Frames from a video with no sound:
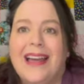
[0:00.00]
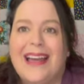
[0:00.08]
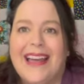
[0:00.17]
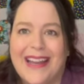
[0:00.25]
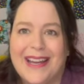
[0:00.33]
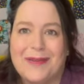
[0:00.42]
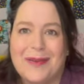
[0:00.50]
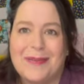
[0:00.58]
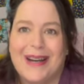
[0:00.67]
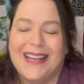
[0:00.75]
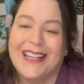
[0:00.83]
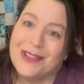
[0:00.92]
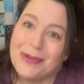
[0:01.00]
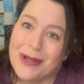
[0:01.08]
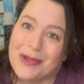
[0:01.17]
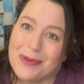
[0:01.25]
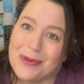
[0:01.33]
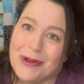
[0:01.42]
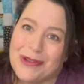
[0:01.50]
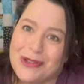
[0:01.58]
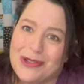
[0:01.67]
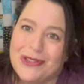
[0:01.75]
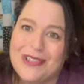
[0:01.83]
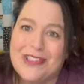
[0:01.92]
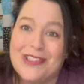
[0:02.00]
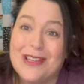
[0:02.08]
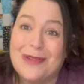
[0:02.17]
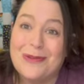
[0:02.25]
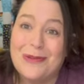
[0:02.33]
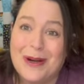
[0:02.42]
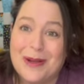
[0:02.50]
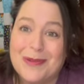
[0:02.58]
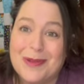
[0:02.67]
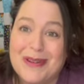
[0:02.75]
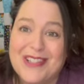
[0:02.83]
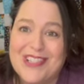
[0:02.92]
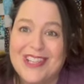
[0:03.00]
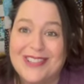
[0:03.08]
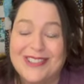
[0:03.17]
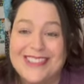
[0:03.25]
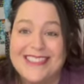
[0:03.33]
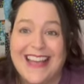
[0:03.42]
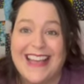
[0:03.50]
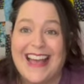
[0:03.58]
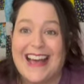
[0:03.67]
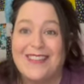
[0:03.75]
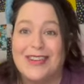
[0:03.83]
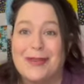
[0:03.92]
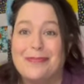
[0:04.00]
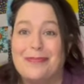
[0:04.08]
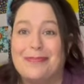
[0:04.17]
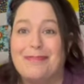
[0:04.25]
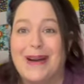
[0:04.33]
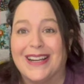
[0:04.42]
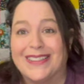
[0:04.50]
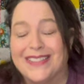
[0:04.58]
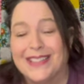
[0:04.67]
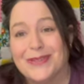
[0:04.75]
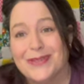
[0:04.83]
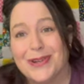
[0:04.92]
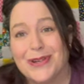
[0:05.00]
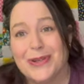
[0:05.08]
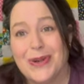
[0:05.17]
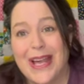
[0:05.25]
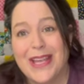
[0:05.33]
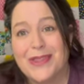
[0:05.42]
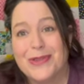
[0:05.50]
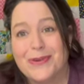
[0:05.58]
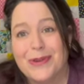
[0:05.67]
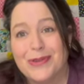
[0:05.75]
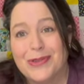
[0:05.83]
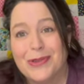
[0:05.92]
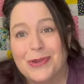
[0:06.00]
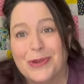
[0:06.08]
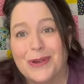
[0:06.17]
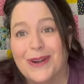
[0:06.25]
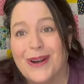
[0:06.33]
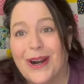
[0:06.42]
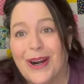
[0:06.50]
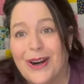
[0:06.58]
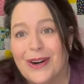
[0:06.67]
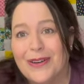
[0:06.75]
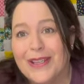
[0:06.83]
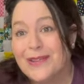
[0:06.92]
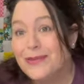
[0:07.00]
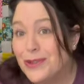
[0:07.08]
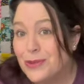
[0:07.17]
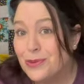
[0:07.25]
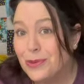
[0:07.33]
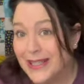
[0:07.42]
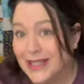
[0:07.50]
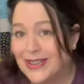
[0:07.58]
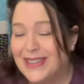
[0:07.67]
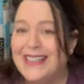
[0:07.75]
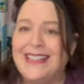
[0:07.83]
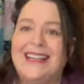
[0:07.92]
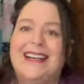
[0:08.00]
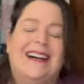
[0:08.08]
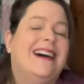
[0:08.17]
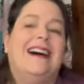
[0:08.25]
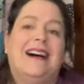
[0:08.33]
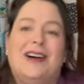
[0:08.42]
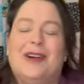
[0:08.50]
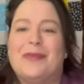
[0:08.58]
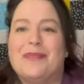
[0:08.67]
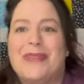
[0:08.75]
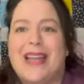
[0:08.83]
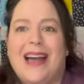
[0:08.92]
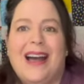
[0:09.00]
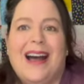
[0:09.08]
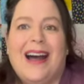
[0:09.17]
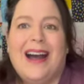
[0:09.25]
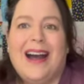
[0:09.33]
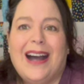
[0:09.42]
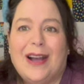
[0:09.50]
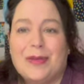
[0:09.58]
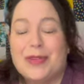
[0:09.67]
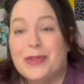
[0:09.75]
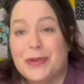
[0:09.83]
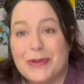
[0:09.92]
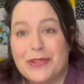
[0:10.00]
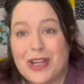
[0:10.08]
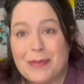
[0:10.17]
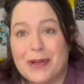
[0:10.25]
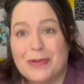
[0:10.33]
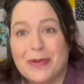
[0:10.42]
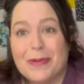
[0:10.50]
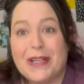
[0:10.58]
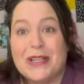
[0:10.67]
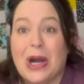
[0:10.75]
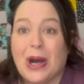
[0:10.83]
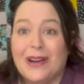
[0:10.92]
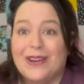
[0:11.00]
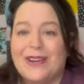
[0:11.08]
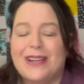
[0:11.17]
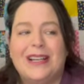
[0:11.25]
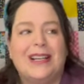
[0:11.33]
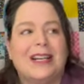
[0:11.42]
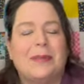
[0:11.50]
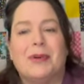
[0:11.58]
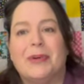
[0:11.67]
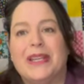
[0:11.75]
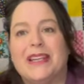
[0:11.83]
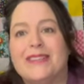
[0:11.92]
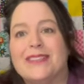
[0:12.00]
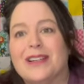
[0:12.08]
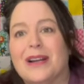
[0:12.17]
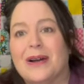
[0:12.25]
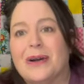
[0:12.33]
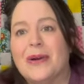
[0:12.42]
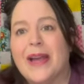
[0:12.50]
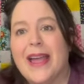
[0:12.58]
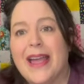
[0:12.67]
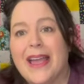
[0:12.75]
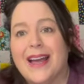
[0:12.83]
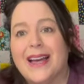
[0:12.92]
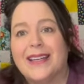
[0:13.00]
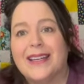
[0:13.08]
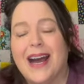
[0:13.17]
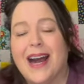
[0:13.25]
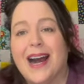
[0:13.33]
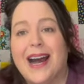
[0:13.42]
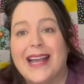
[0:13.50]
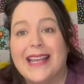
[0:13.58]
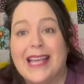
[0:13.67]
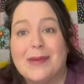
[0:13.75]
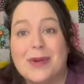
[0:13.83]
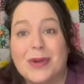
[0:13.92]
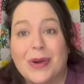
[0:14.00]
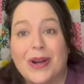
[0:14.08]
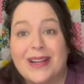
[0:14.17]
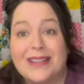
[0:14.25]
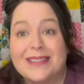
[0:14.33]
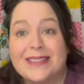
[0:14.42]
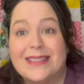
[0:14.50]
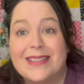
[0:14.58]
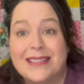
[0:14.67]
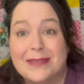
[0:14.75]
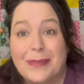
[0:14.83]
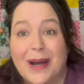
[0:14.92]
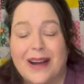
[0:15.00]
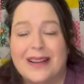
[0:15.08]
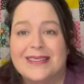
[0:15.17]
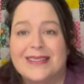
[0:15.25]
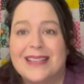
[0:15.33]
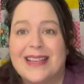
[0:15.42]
Hey everybody, it's Rachel with Rachel Q Stitches and welcome to my channel. Today I have an unboxing for you, a thrift store haul, if you will. I was thrift shopping with my daughter a couple weekends ago and I came across this box